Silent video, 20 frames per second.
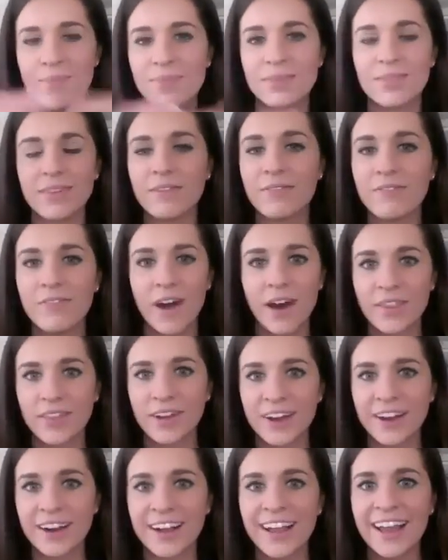the
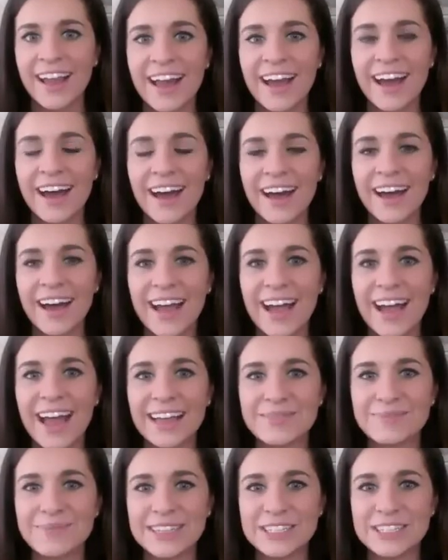father
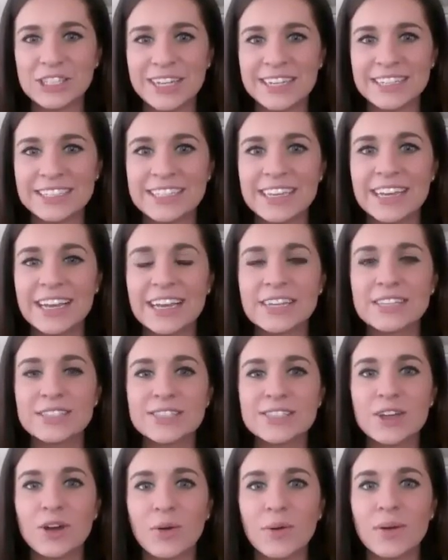had mentioned.
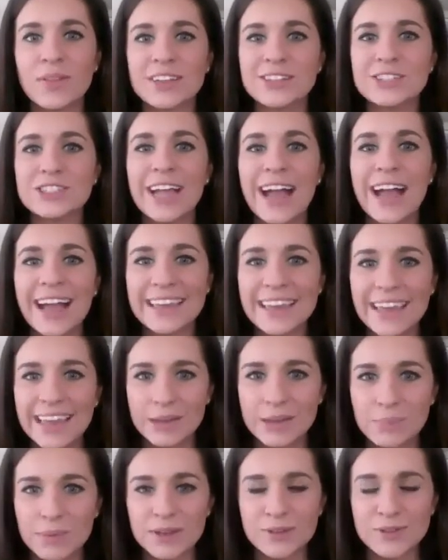So the chat
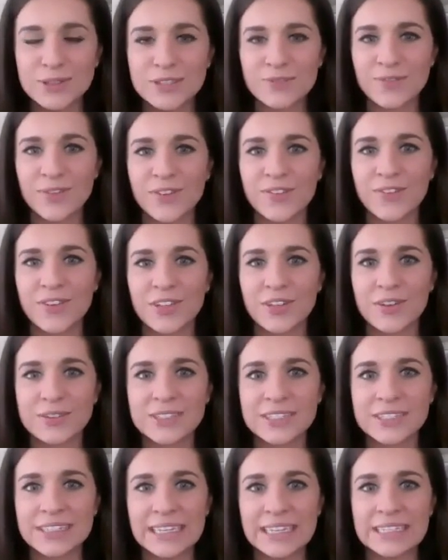can be useful for
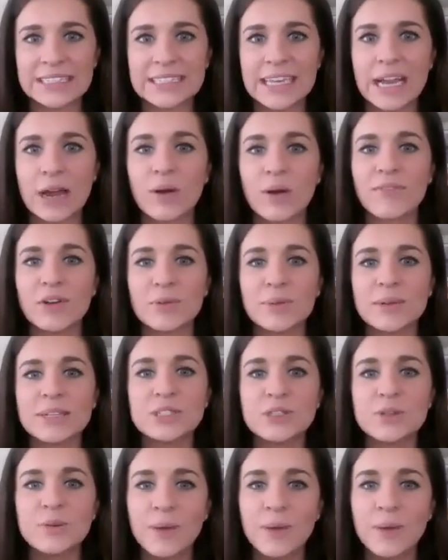those things. However, we do